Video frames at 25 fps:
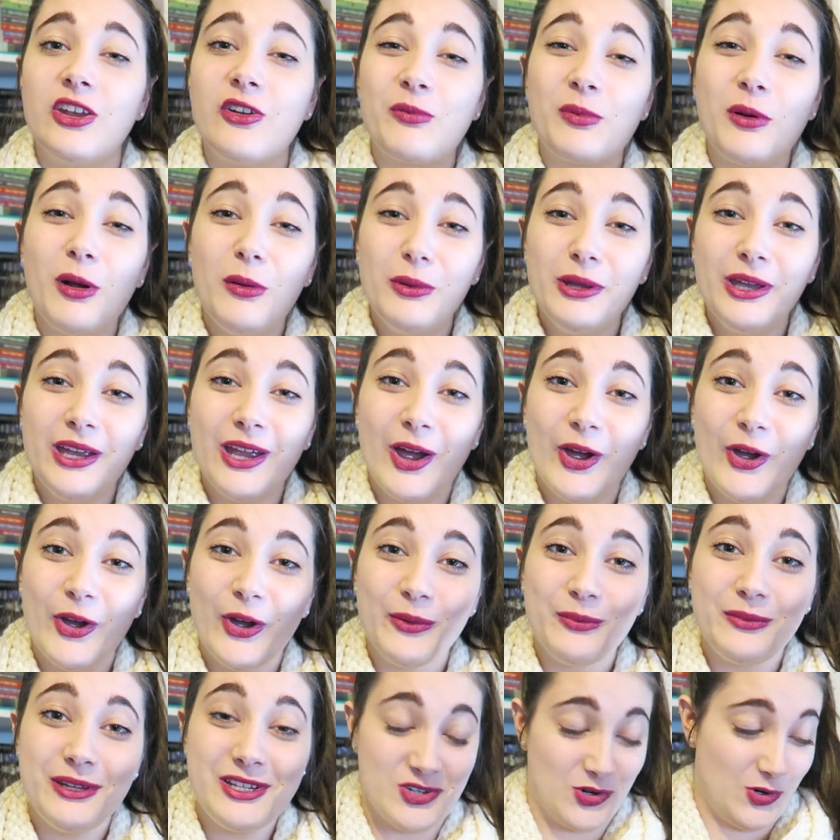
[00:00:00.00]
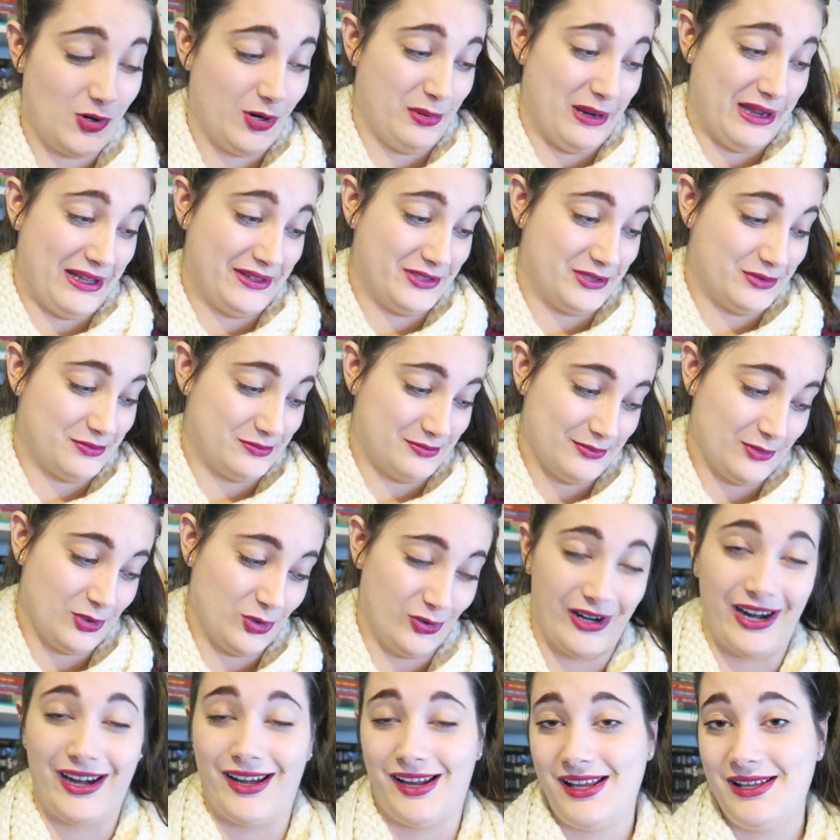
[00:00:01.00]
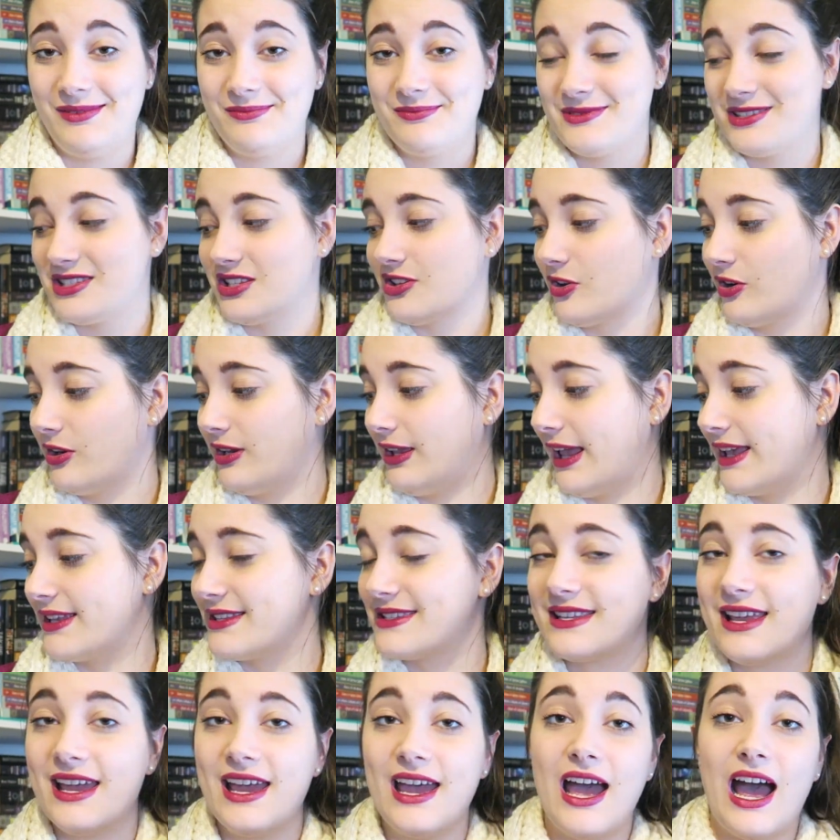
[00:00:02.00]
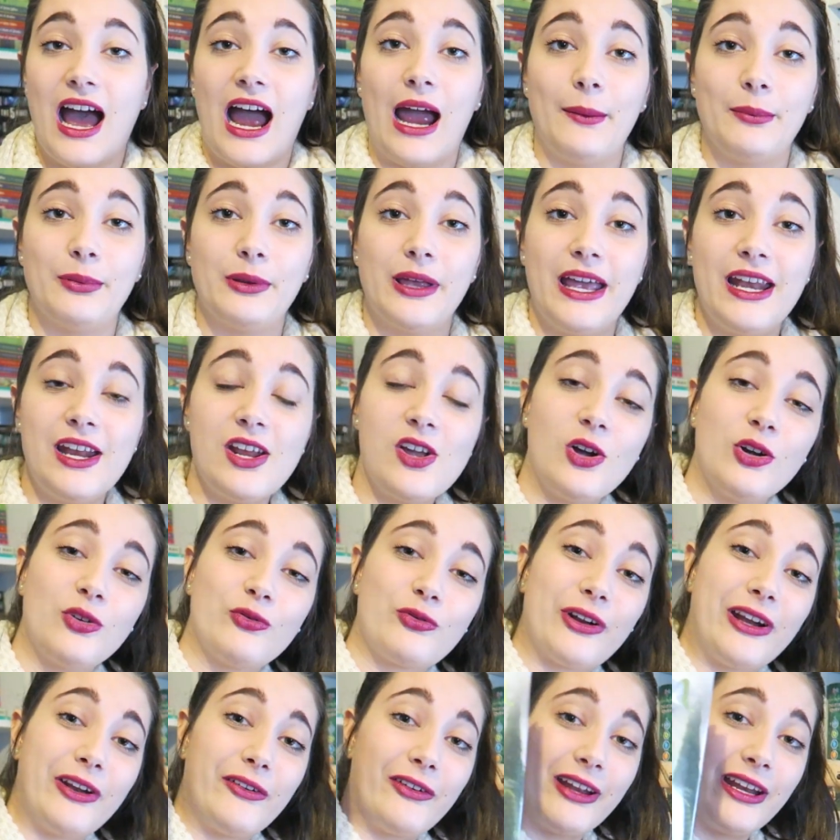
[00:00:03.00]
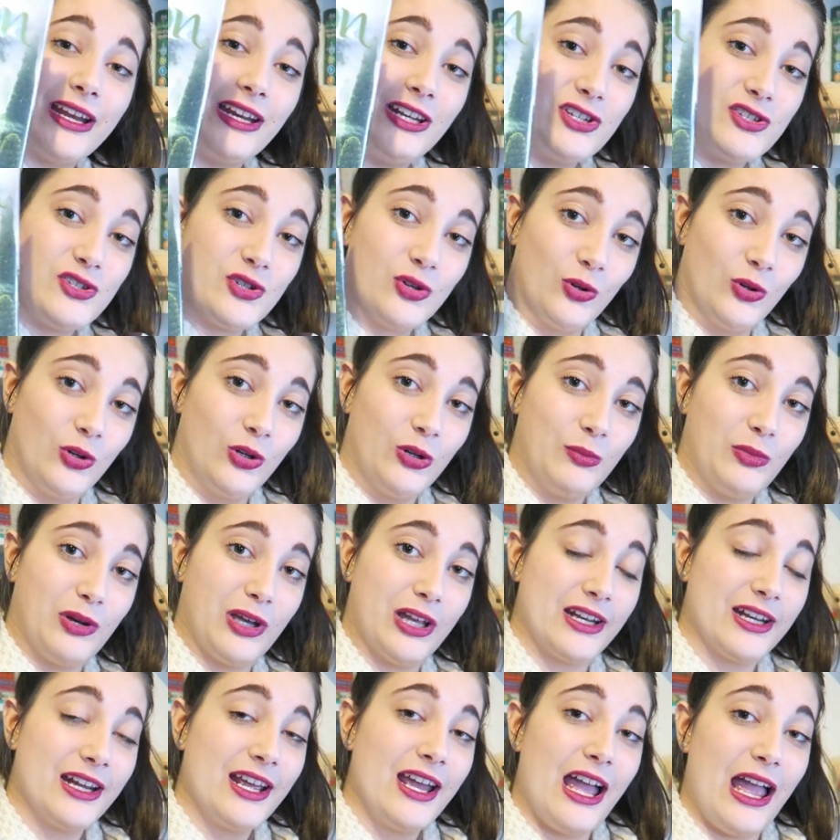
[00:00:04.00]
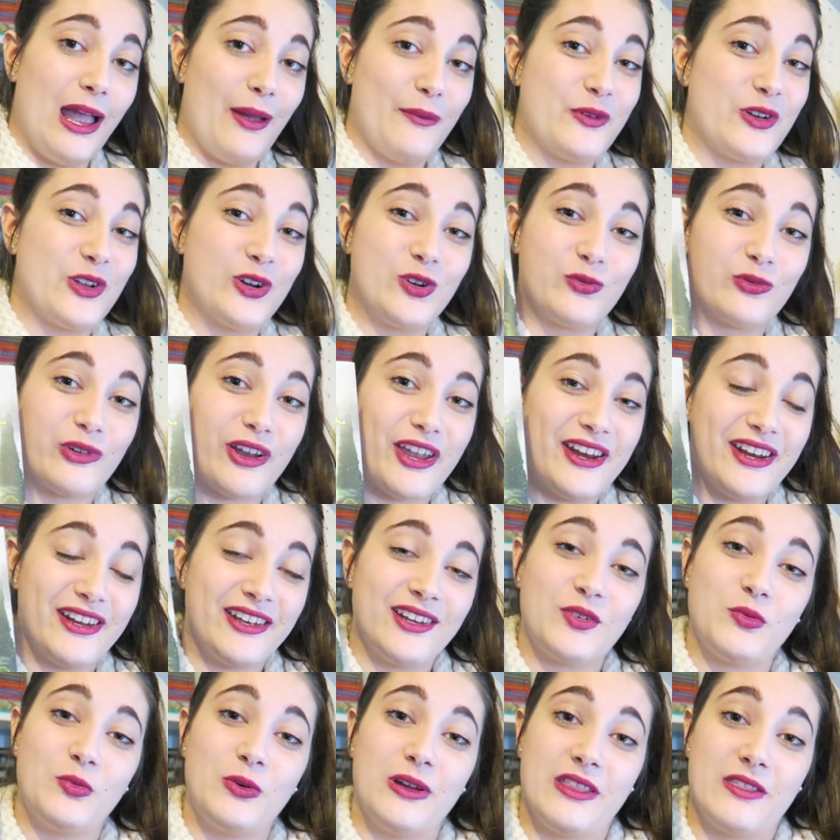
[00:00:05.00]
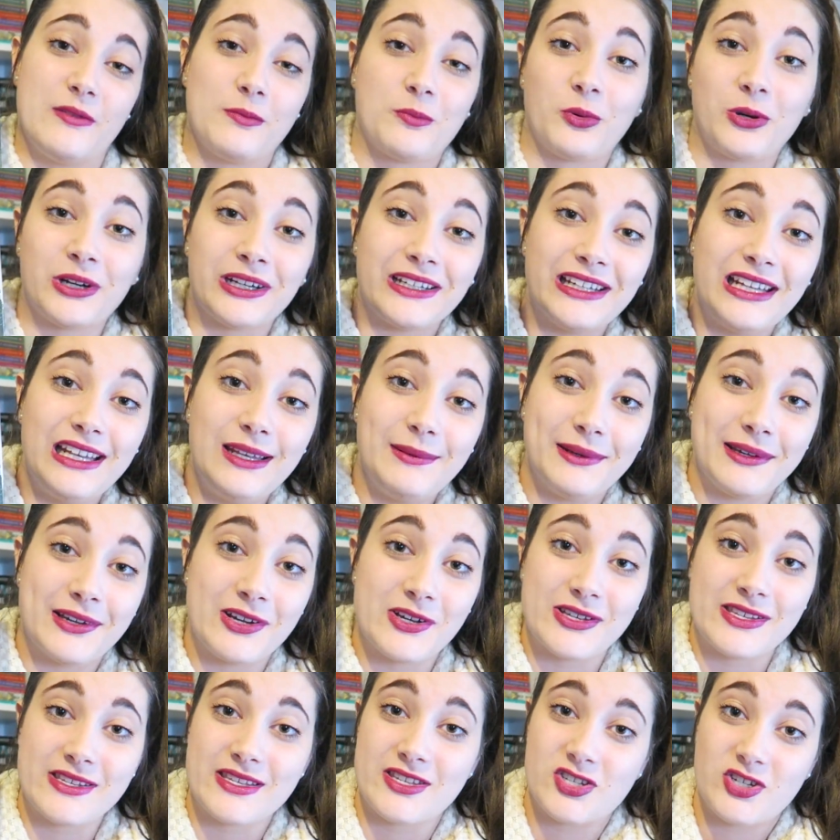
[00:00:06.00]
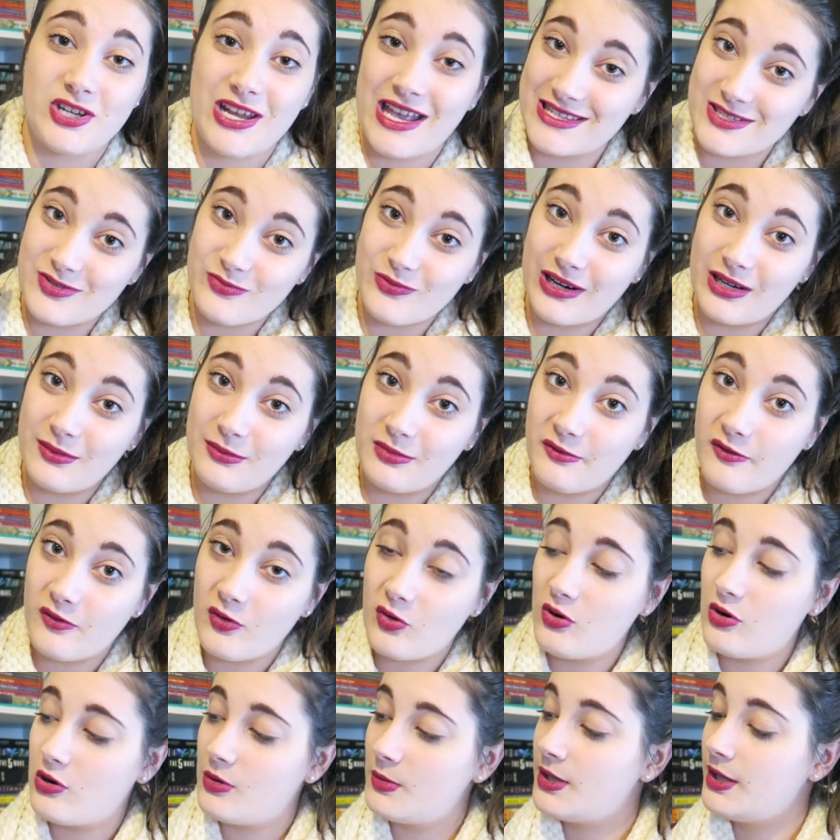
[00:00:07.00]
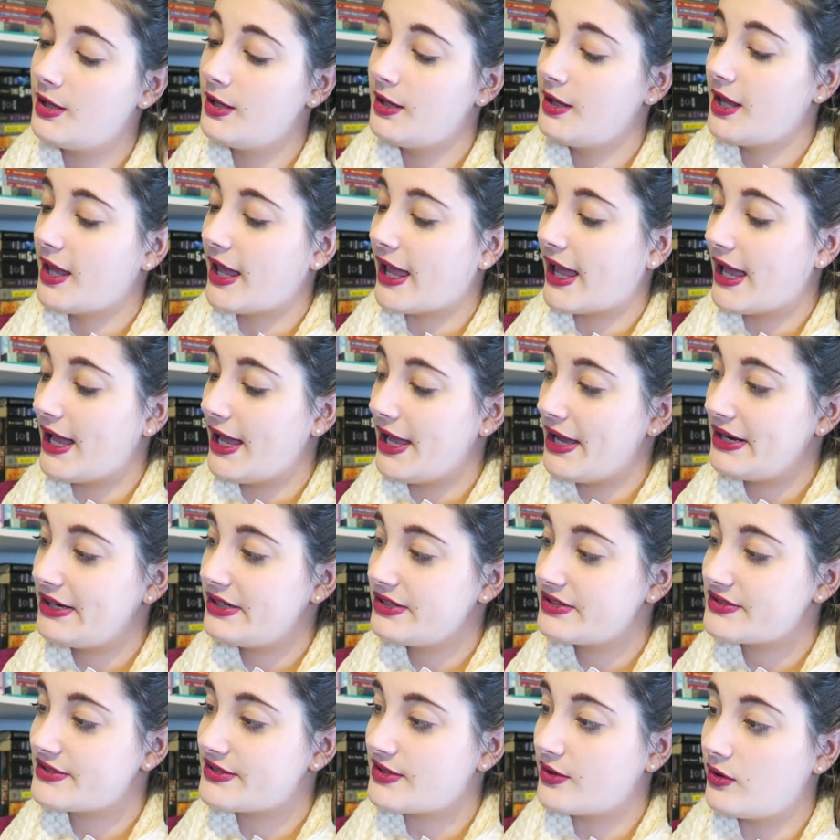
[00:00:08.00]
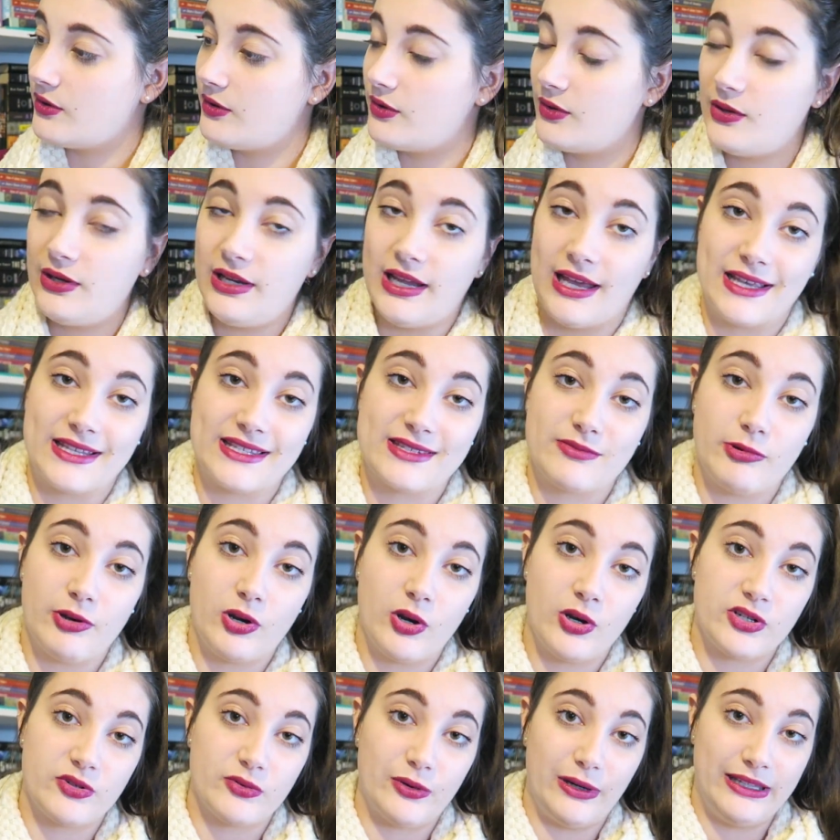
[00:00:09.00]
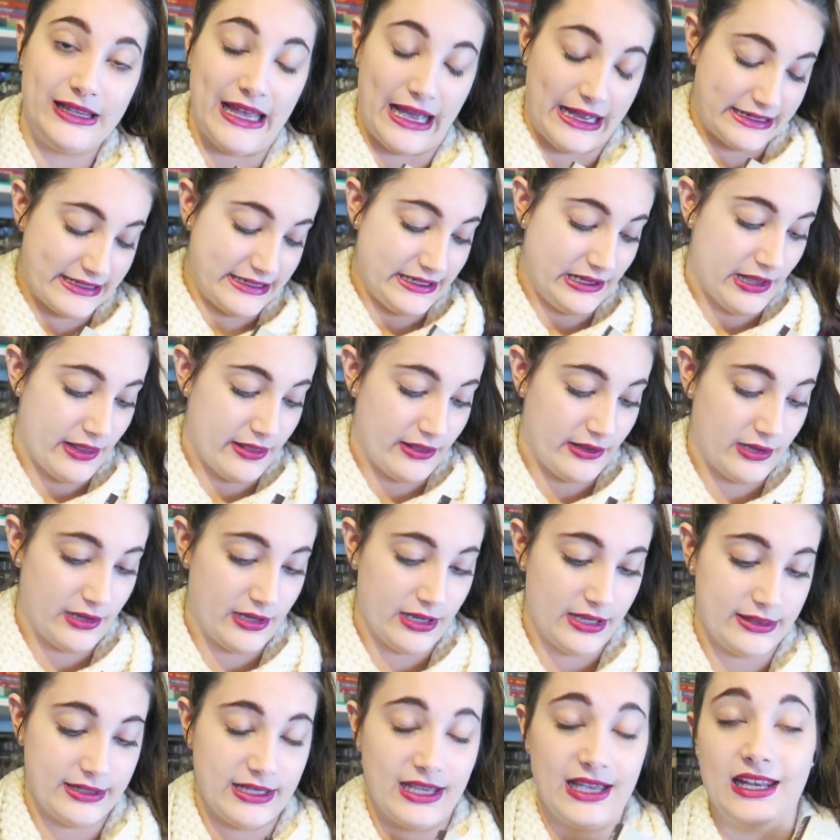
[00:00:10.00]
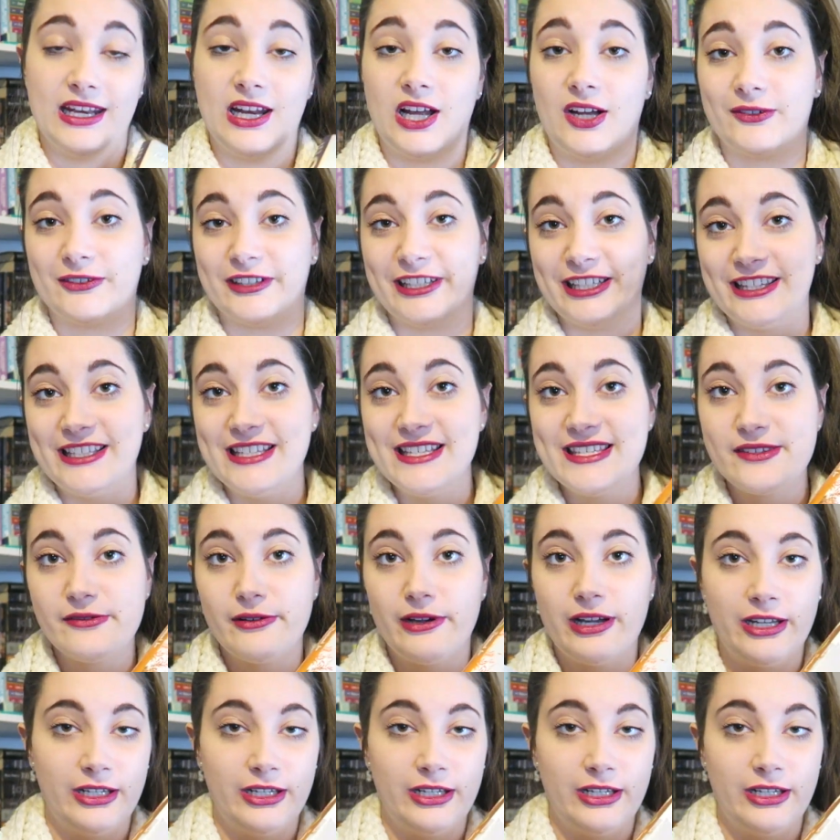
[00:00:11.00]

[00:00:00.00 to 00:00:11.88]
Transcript: You've probably heard me talk about them already, so yes. I'm planning on rereading Doon, but I'm going to read it with Brittany because she hasn't read it before. And so yes, we're going to read that together and then I'll read this